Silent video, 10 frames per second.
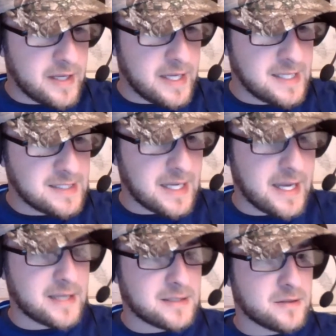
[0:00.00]
his
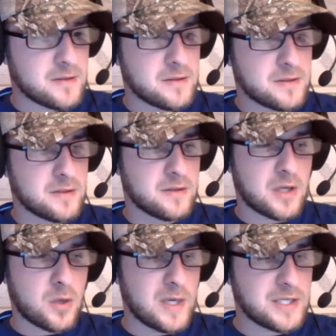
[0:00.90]
answer to the
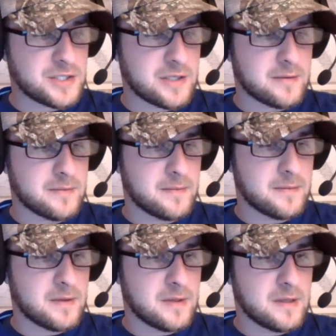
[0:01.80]
question,
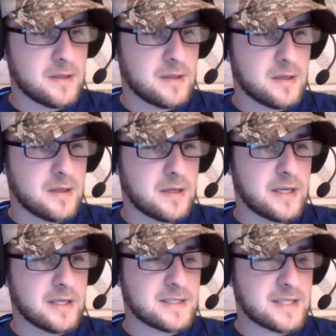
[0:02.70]

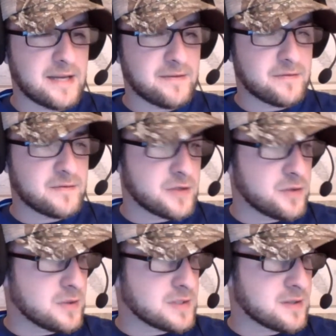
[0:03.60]
it's safe
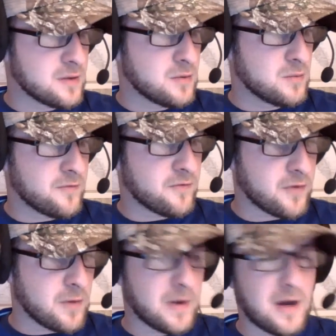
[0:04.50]
to assume
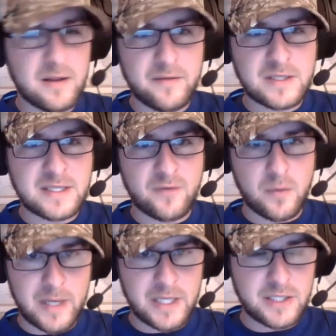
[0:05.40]
from all of this
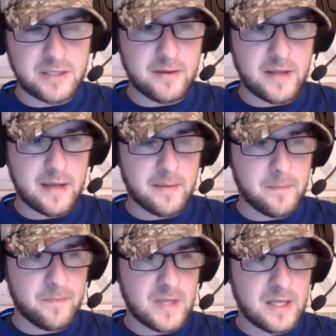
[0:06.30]
information that
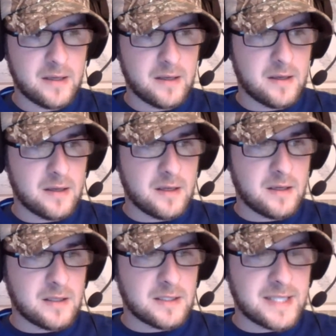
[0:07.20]

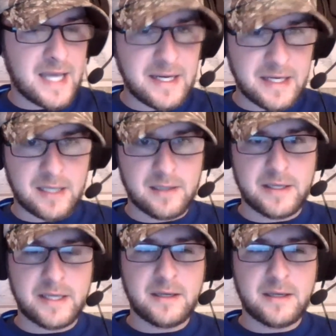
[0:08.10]
technically